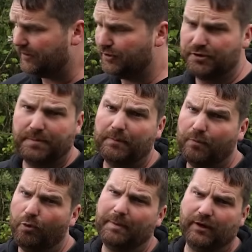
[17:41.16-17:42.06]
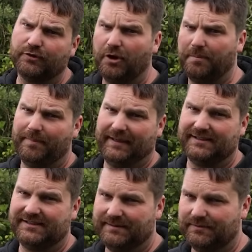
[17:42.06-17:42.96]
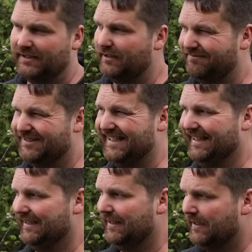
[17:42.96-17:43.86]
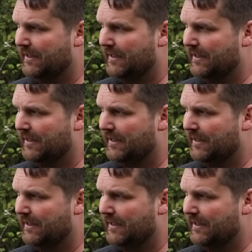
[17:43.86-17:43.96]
So to put more bait on top of bait seems silly.